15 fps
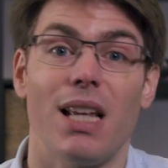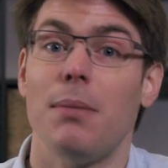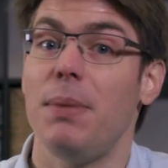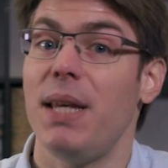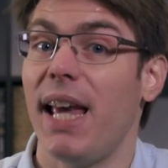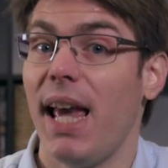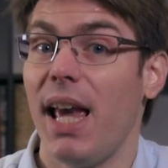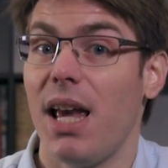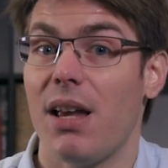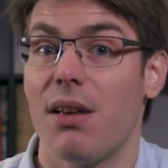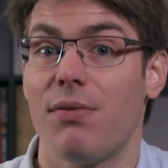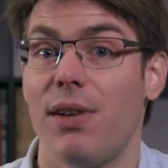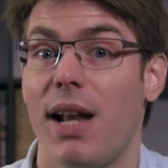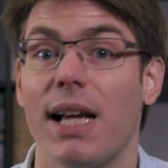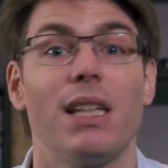that
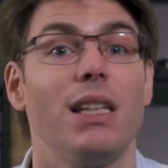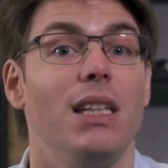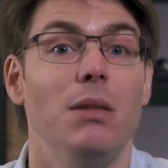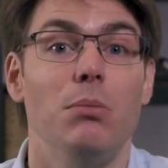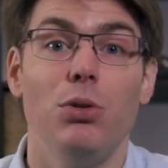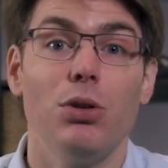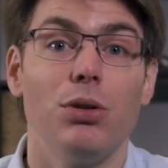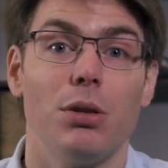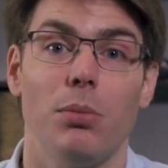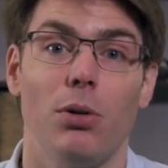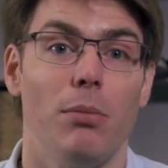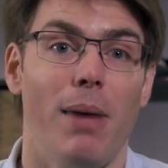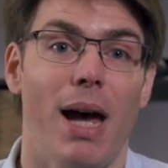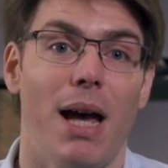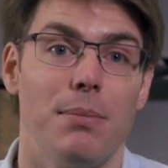behave like
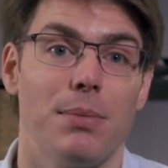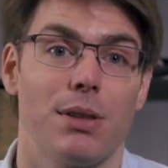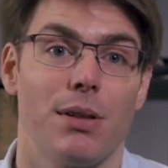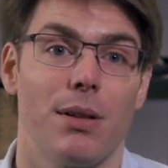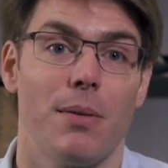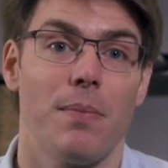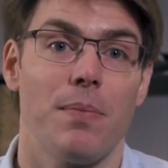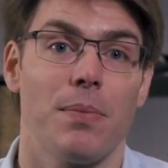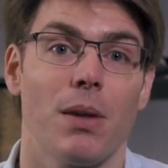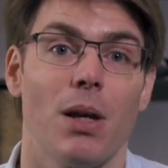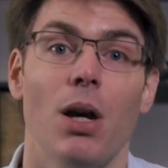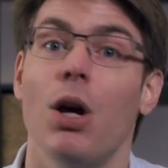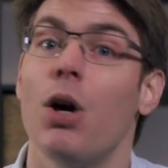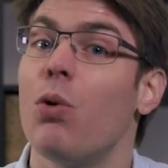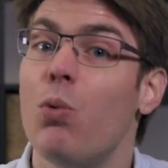immutable maps.
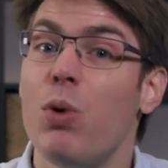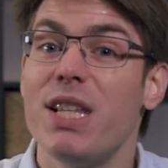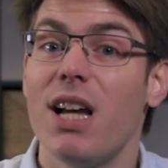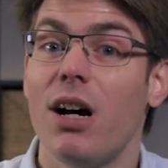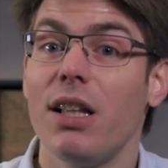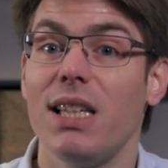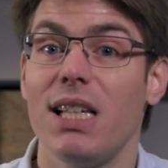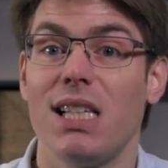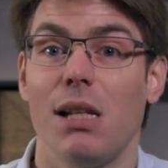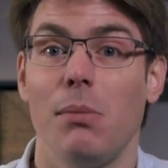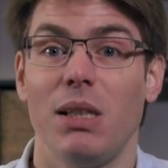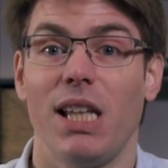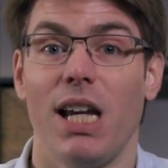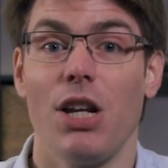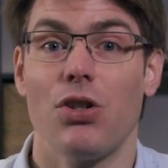Without these
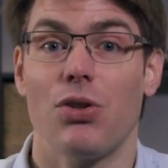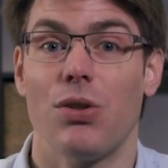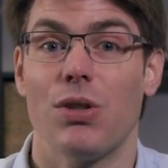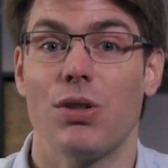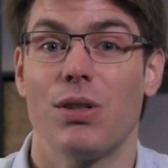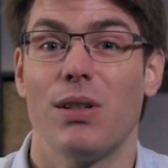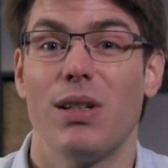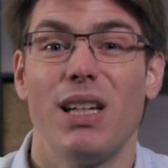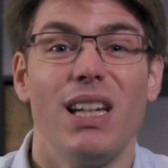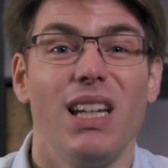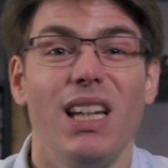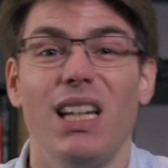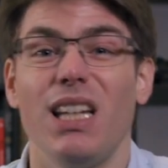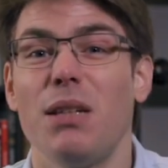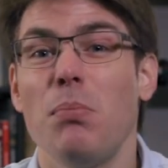limitations,
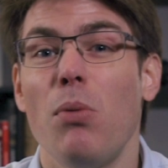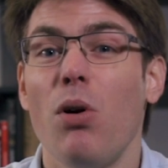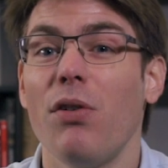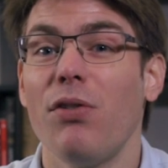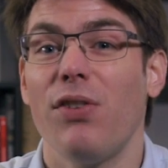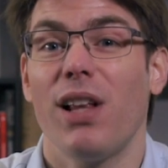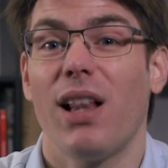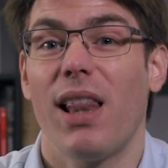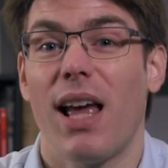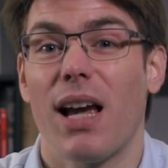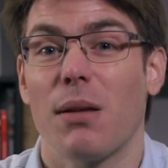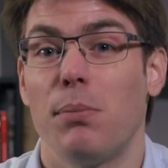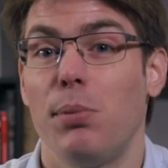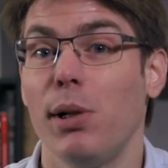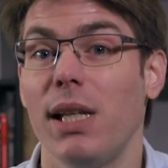it more feels
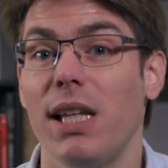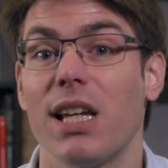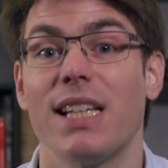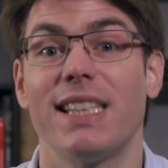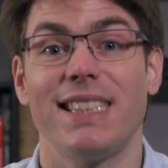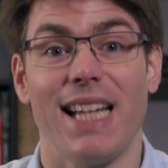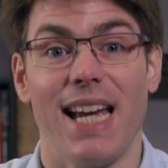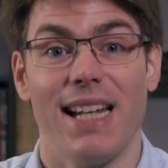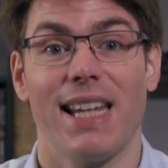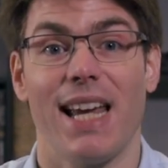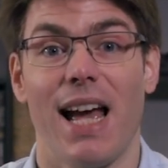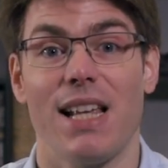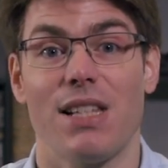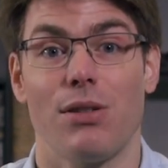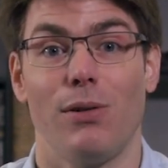like building a
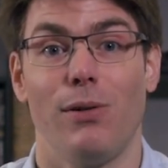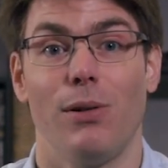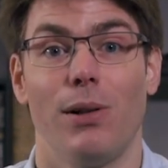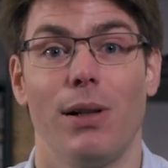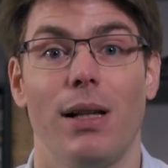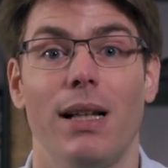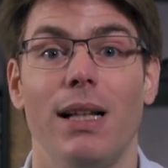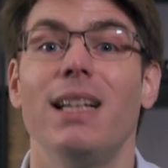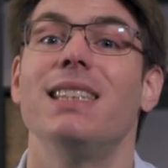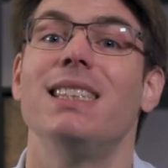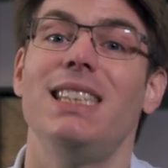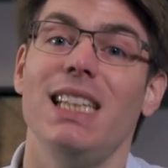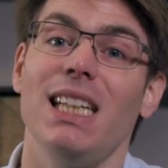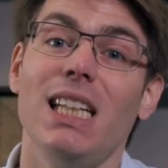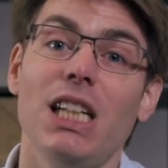sandcastle.
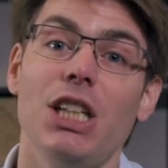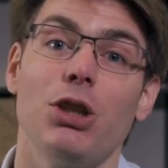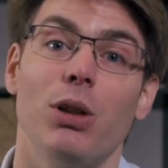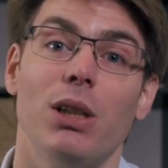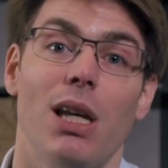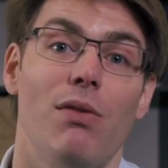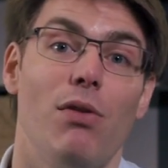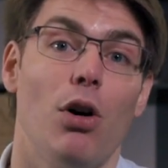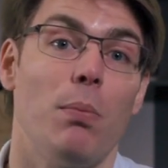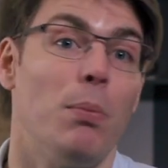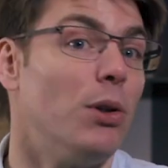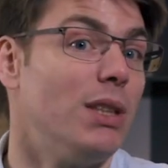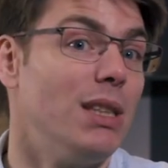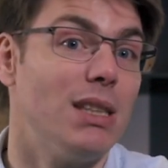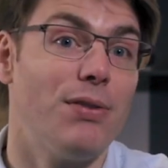The initial
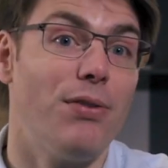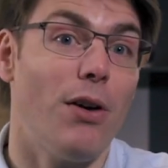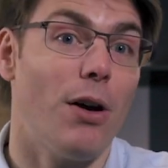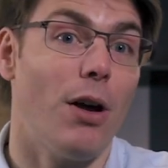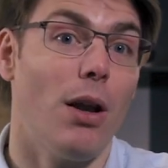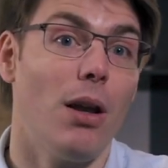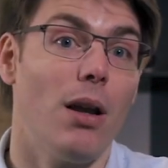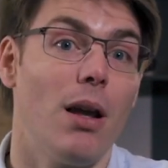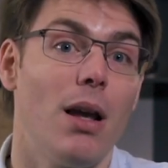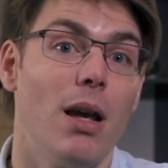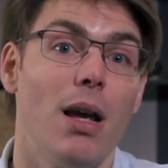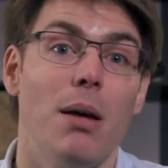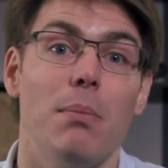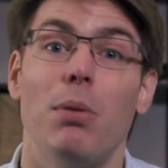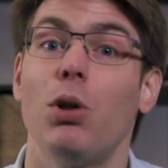development is fun,
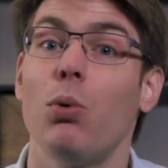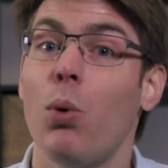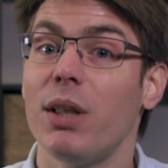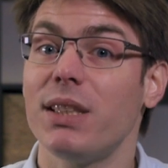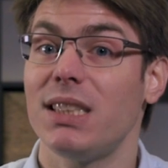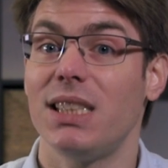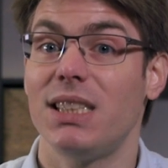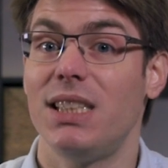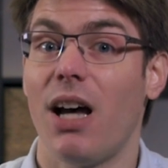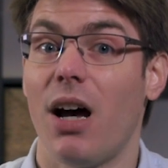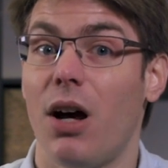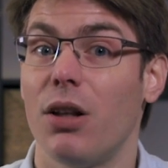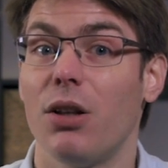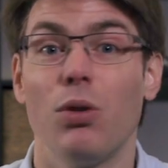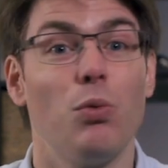but once it's
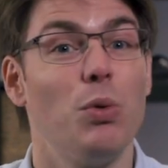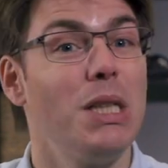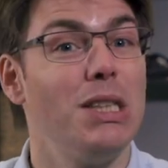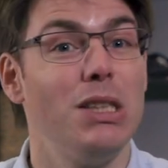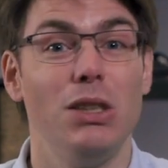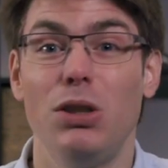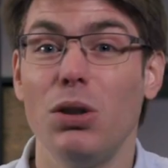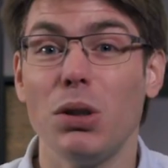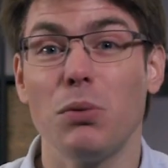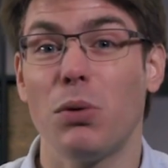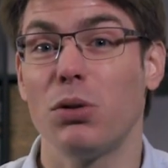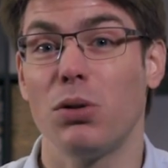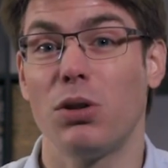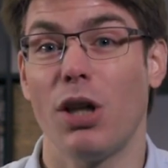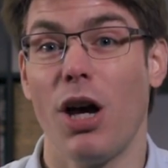done, we don't
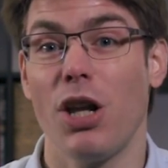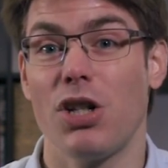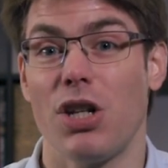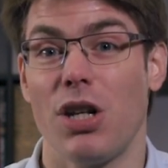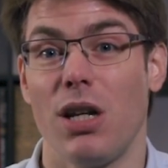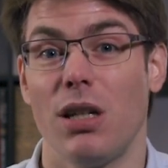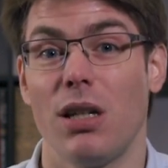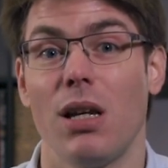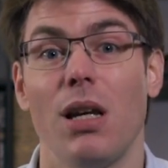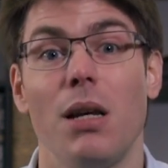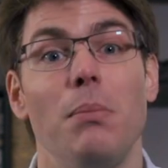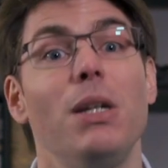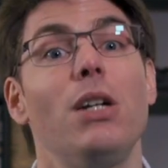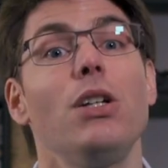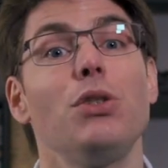want to touch it
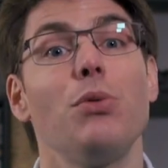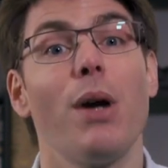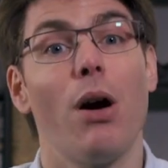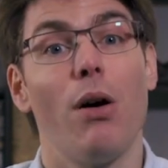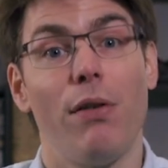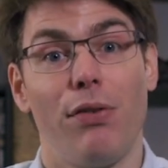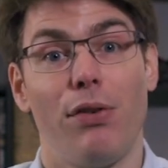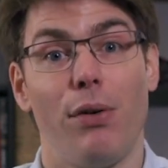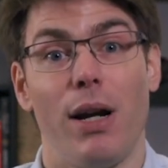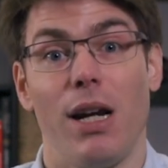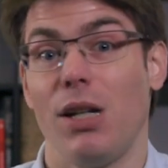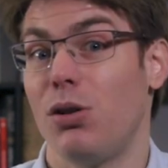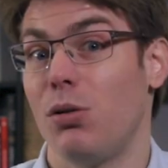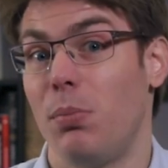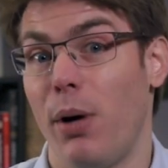because we are
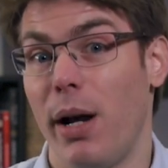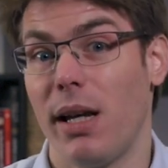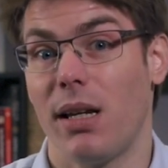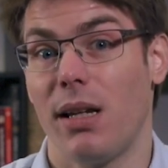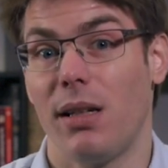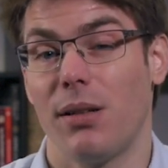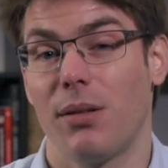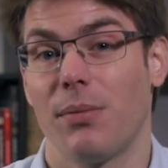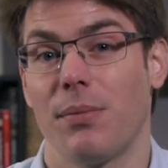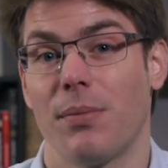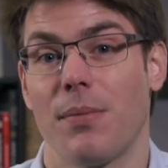afraid to break it.